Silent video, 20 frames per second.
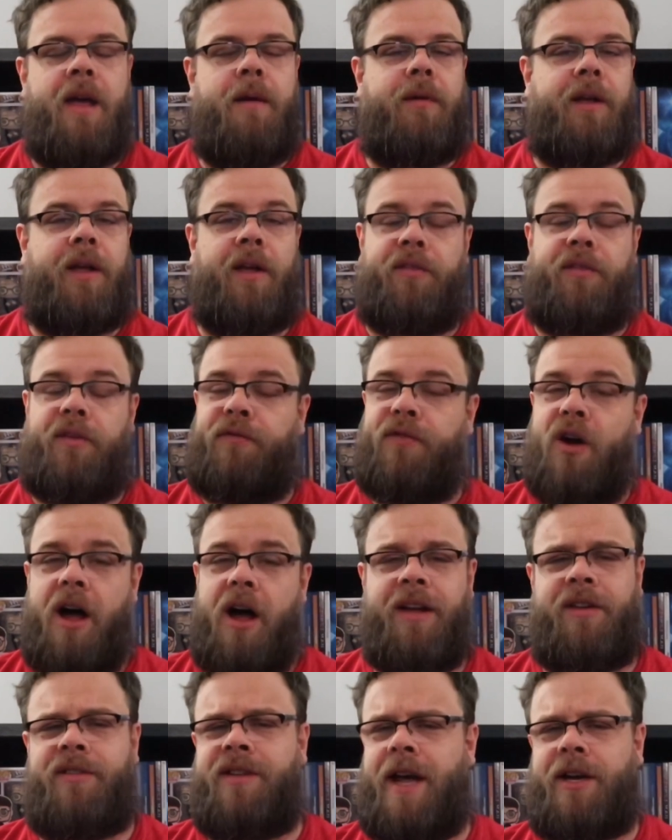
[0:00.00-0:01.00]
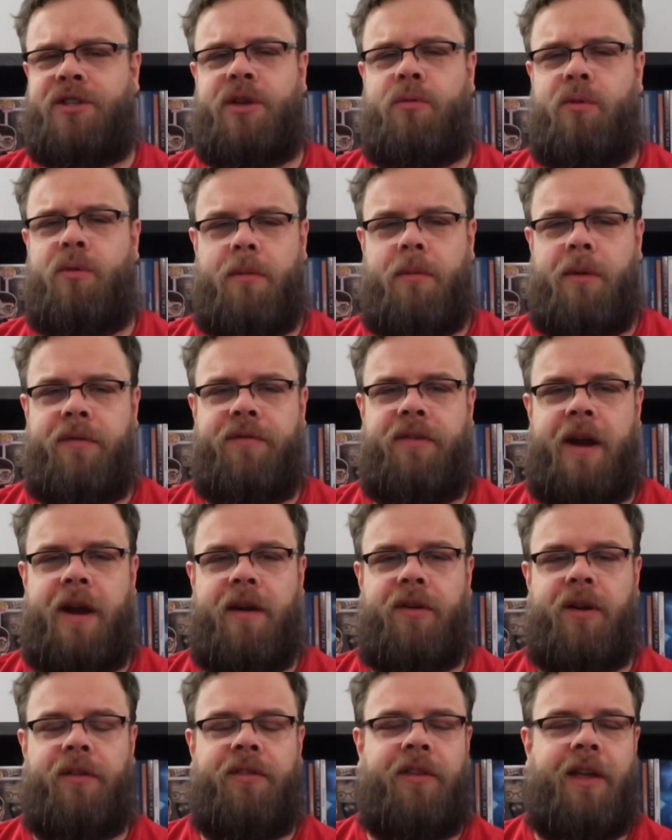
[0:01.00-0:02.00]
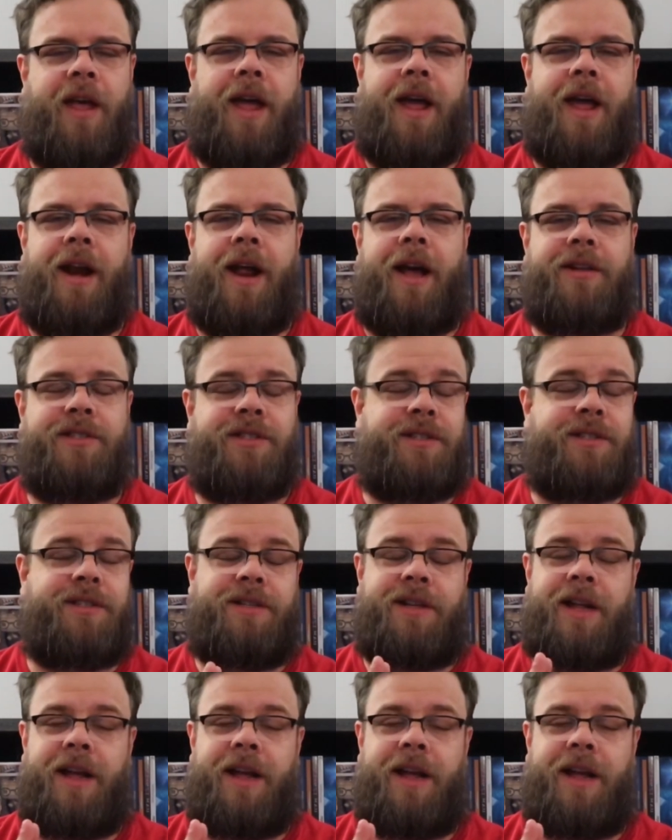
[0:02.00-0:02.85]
because The Fog is actually one of my favorites and I just,